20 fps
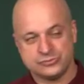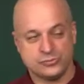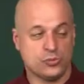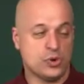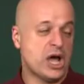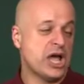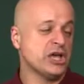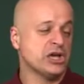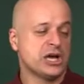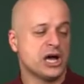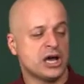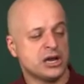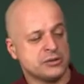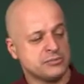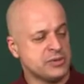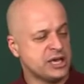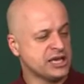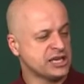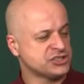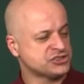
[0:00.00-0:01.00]
Why you gotta
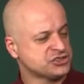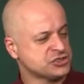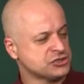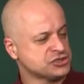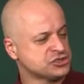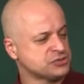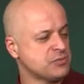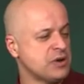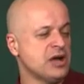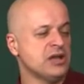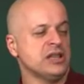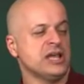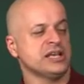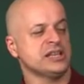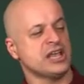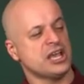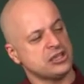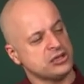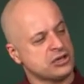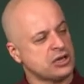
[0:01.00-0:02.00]
make it so smart like
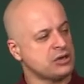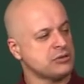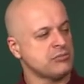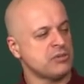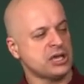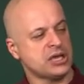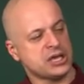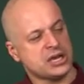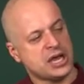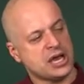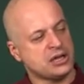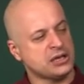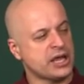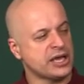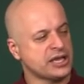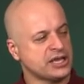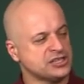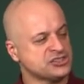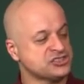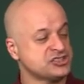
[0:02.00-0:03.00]
that? You gotta make it out
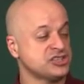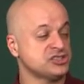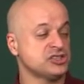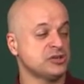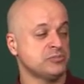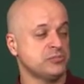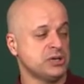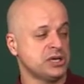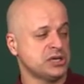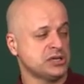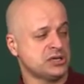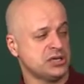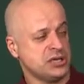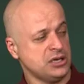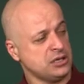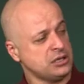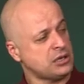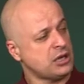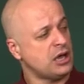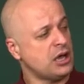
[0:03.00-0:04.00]
like it's such a big
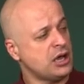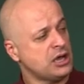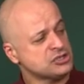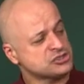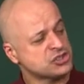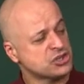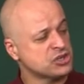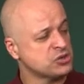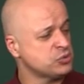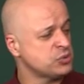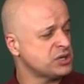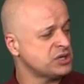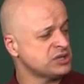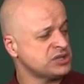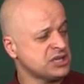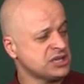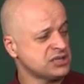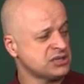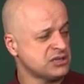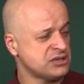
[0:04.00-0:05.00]
deal, huh? It's only one
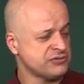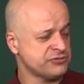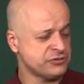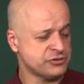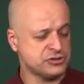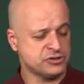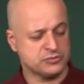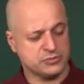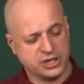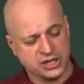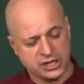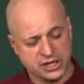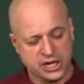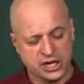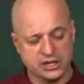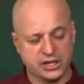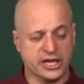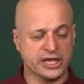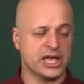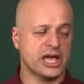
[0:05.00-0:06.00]
thing different. You make it
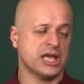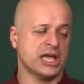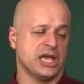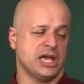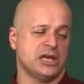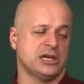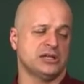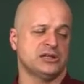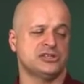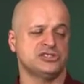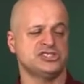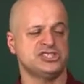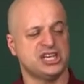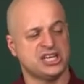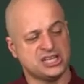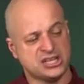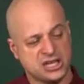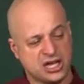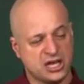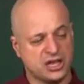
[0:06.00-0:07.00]
out like I can't
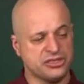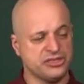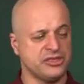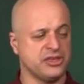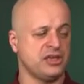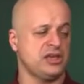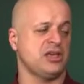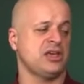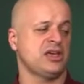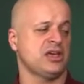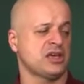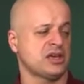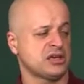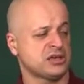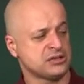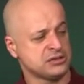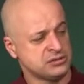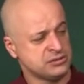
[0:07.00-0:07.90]
understand nothing.